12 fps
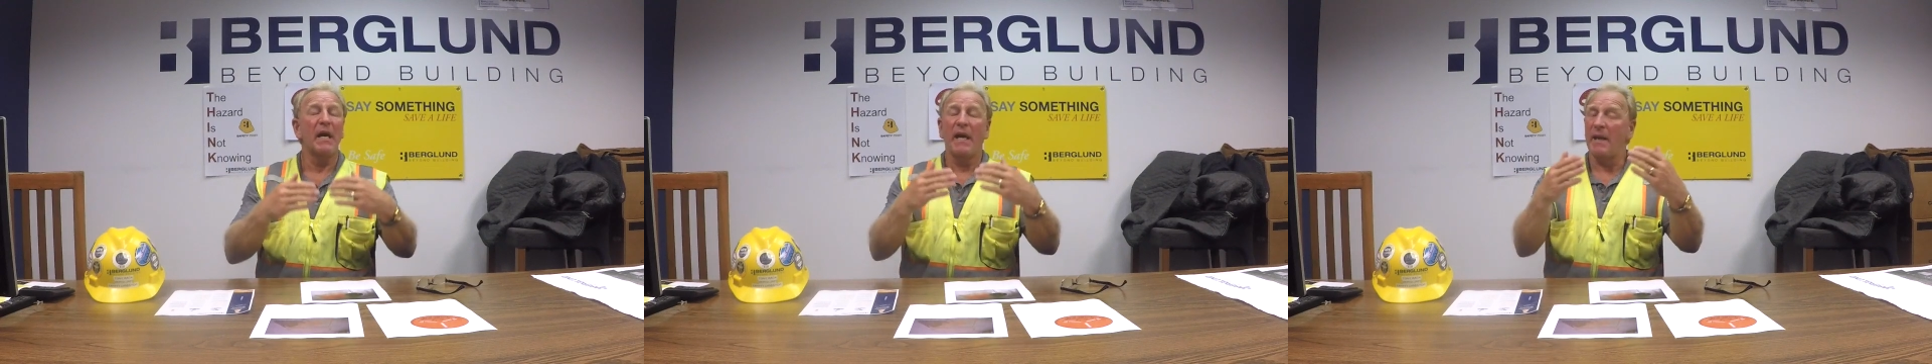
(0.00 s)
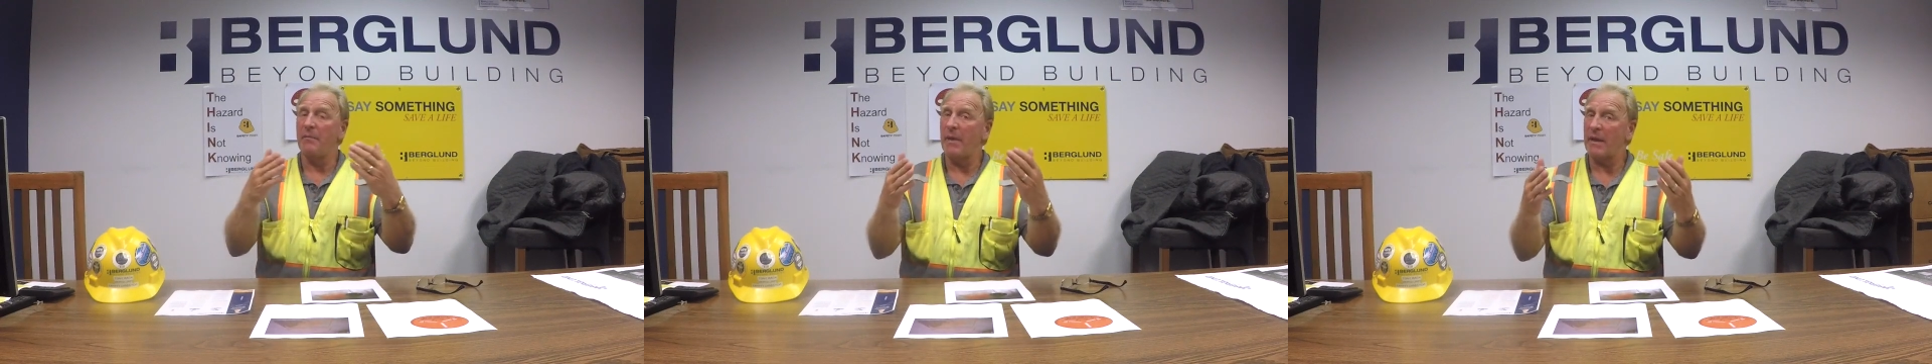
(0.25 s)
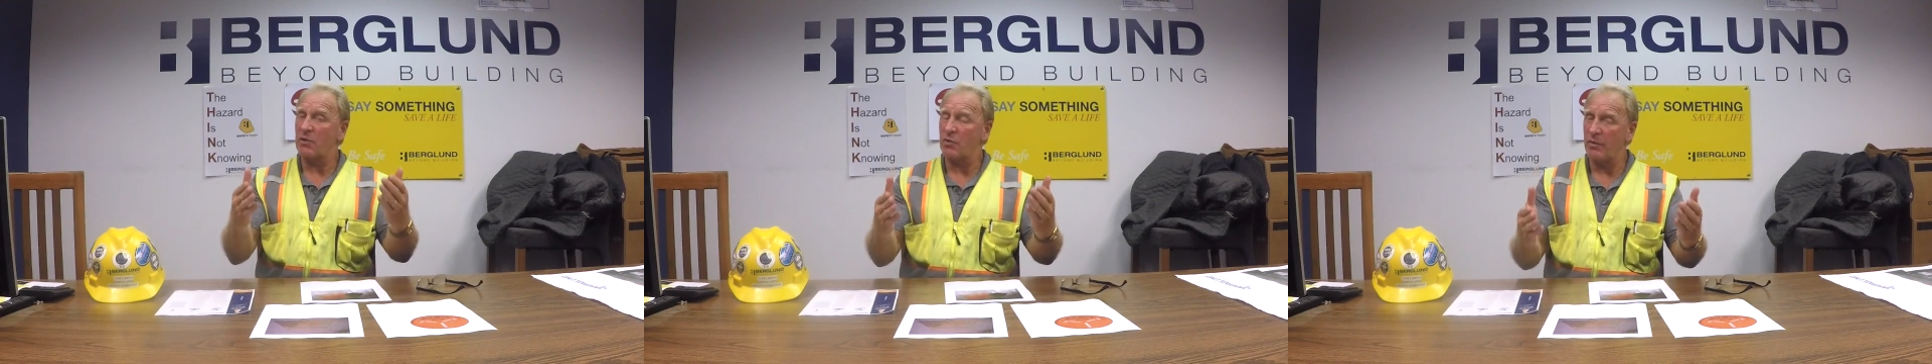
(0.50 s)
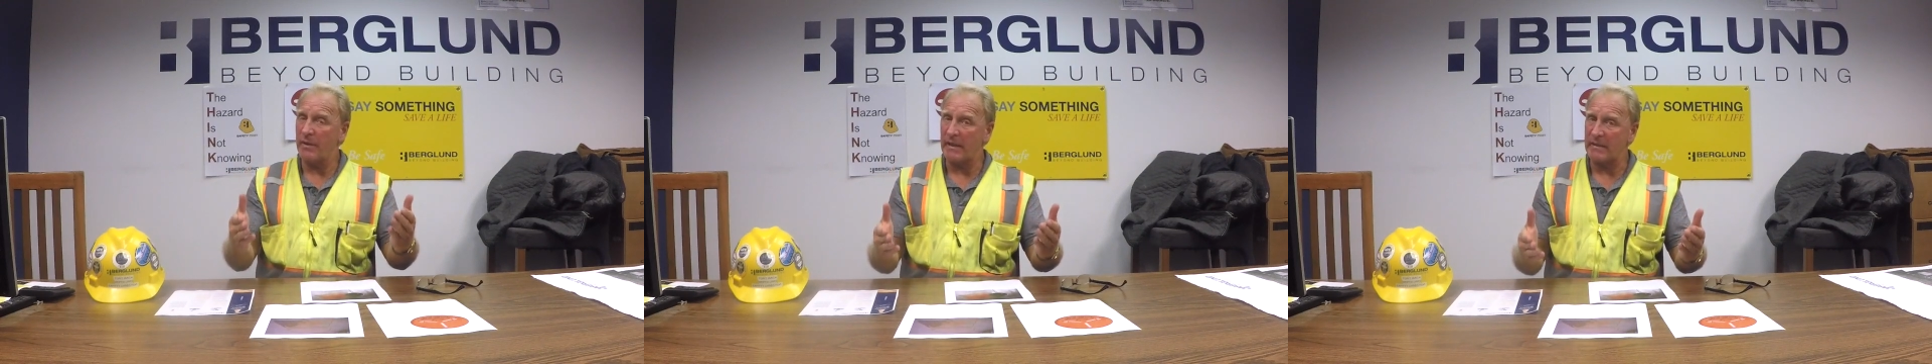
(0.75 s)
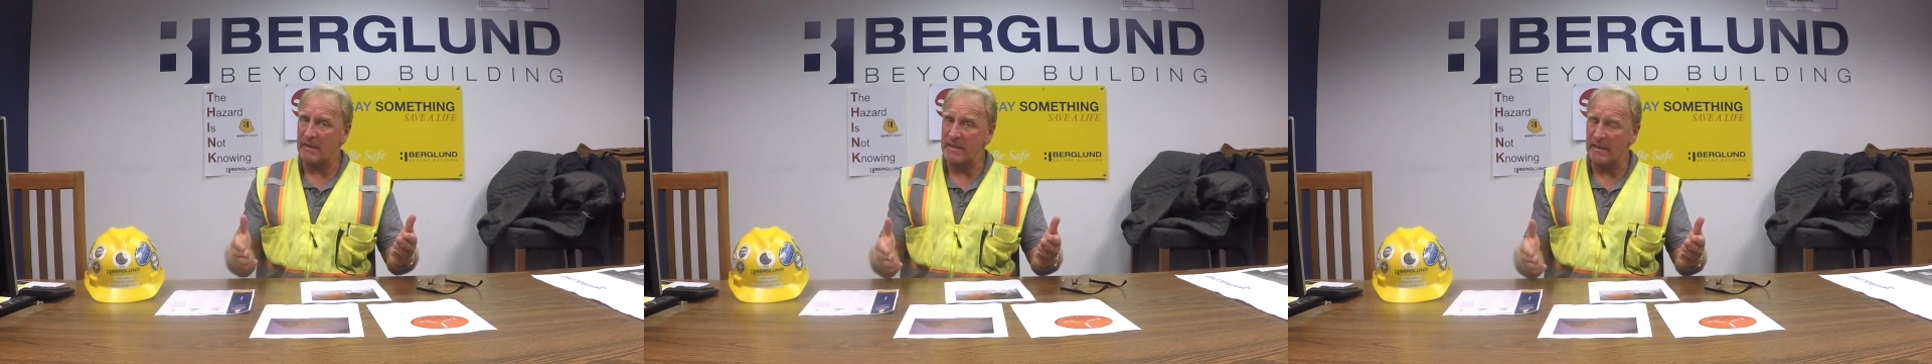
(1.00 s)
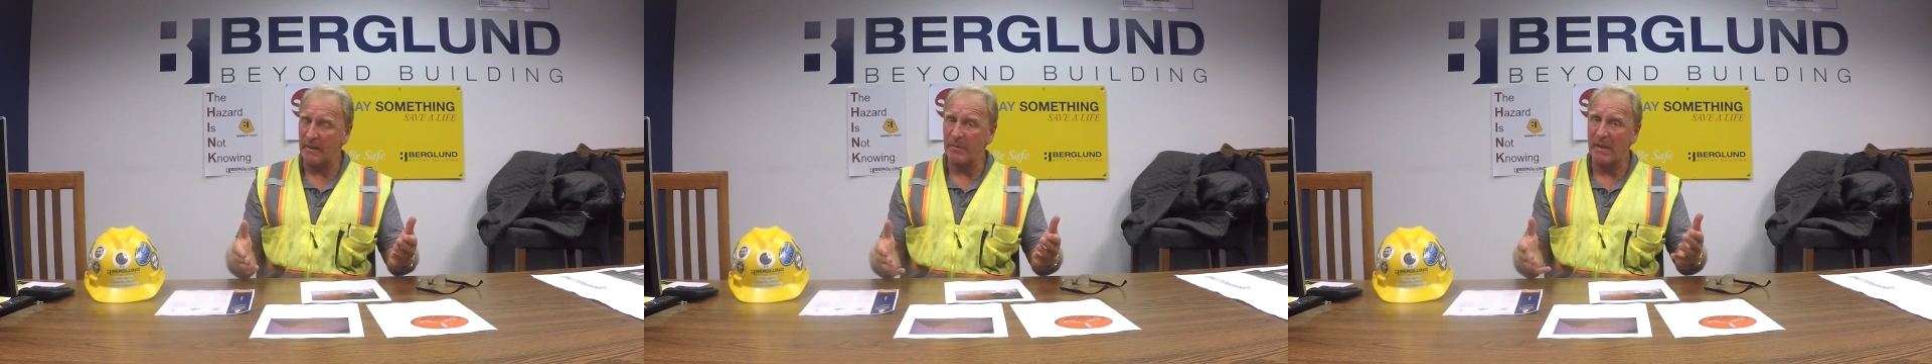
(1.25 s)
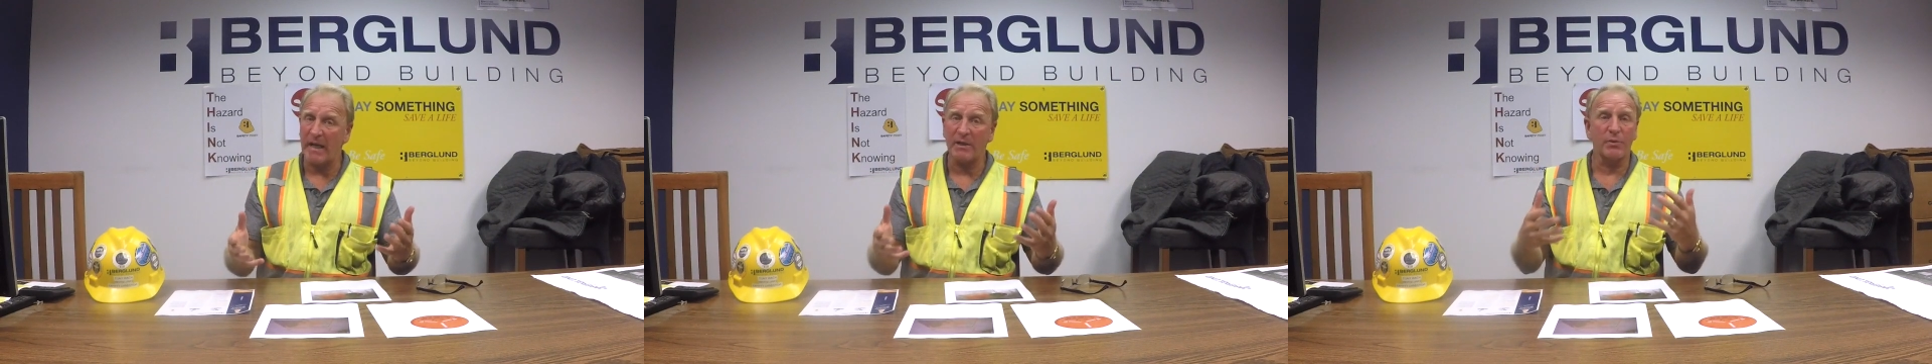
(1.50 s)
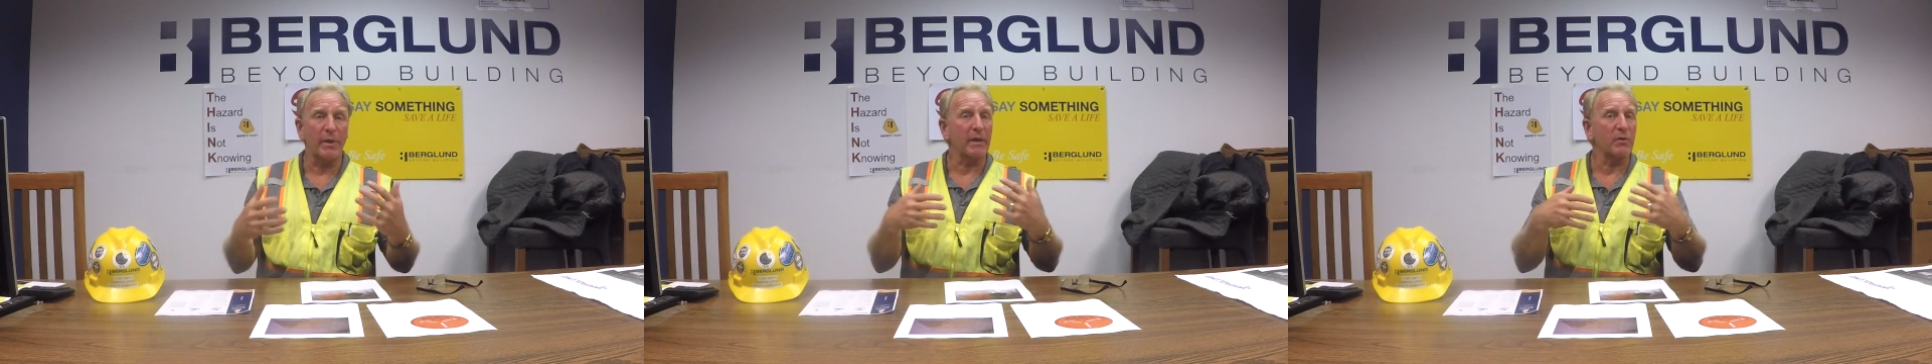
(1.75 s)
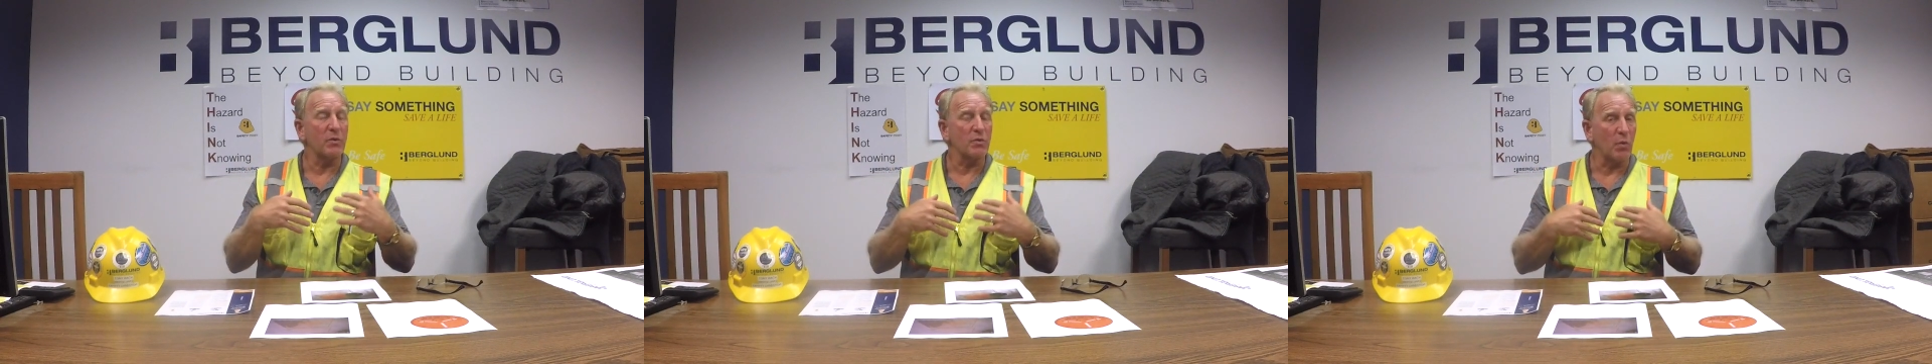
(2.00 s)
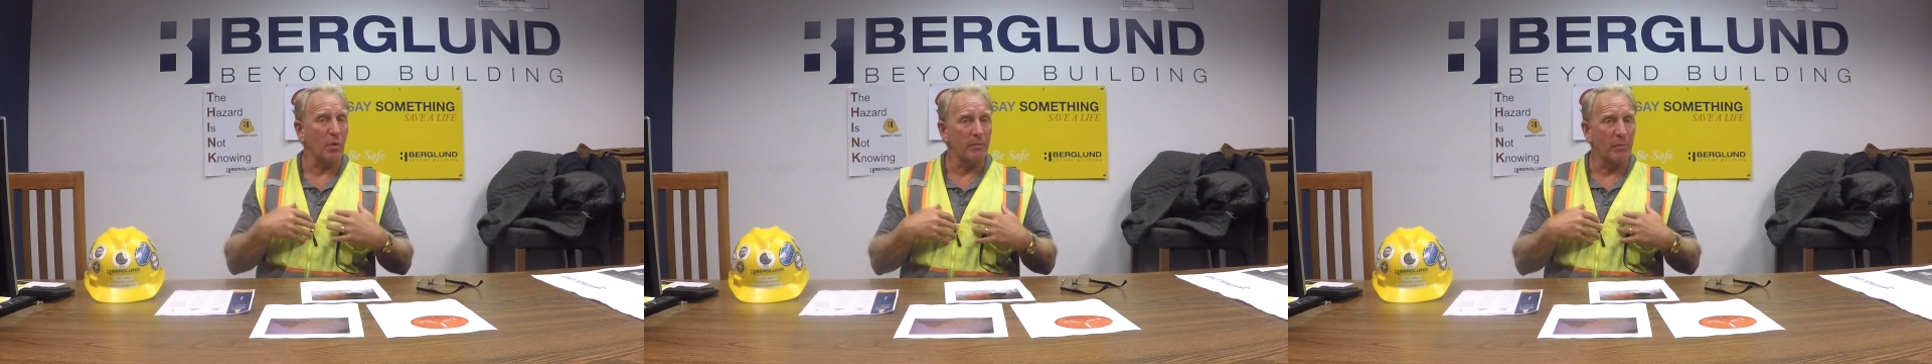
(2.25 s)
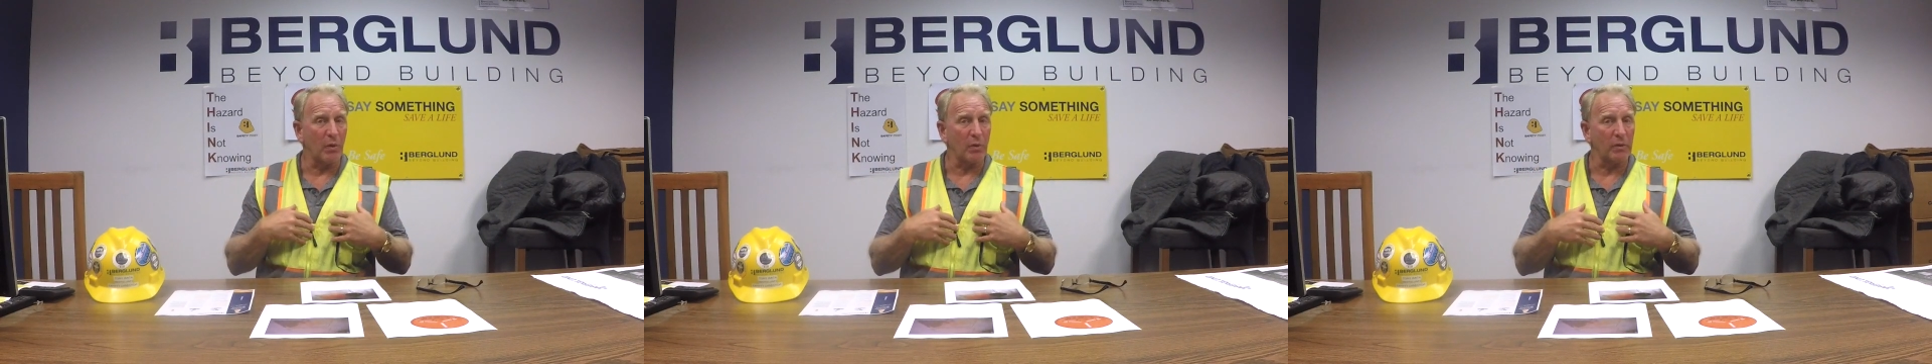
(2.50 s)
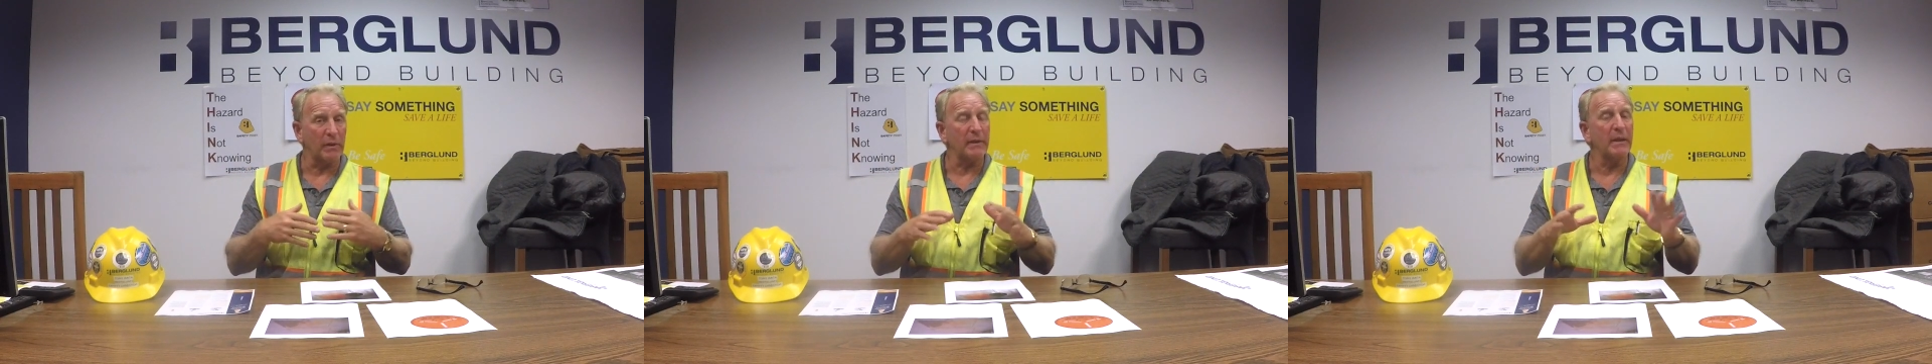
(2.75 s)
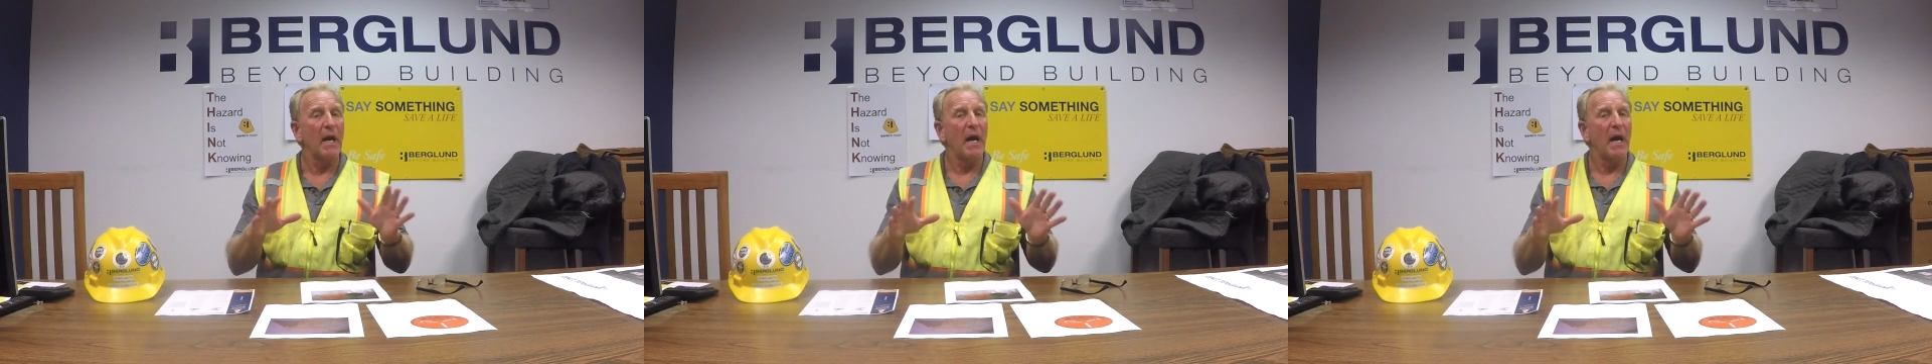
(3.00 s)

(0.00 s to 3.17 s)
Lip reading: and make sure that the subcontractors or Berglund